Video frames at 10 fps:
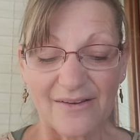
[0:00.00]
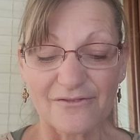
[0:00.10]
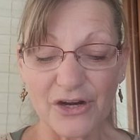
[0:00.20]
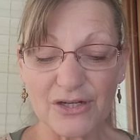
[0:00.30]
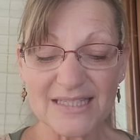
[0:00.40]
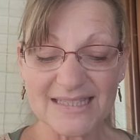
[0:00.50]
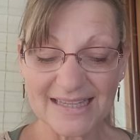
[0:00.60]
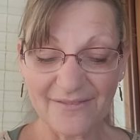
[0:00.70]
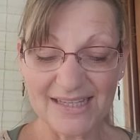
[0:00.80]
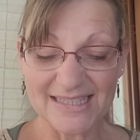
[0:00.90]
Verse
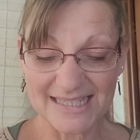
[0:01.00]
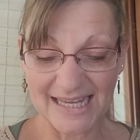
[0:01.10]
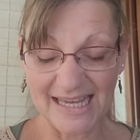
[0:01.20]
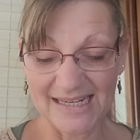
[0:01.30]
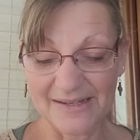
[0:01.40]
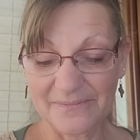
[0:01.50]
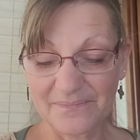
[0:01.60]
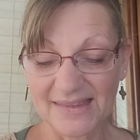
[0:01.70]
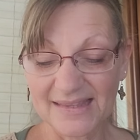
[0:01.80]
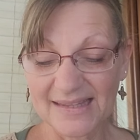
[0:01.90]
17
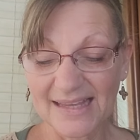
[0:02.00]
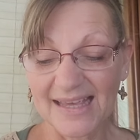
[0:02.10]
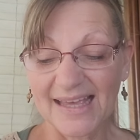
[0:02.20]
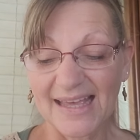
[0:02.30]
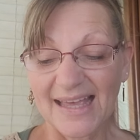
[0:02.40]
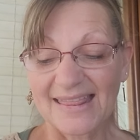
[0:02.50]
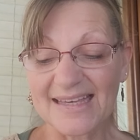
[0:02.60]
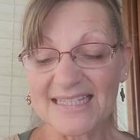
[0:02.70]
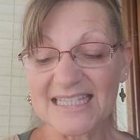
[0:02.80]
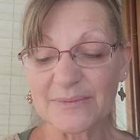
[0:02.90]

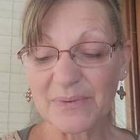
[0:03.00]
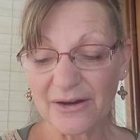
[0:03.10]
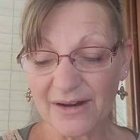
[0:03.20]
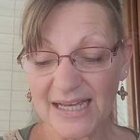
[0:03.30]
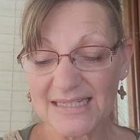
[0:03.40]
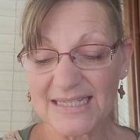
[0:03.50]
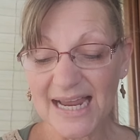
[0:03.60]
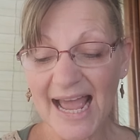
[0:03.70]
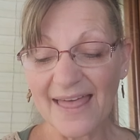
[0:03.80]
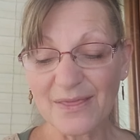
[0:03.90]
The Spirit
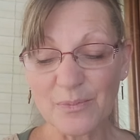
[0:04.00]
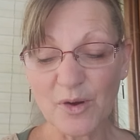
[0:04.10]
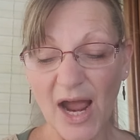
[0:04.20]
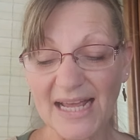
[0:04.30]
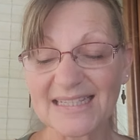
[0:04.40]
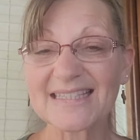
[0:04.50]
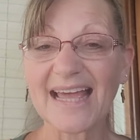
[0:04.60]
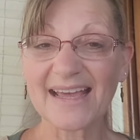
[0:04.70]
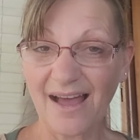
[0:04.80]
and the bride say,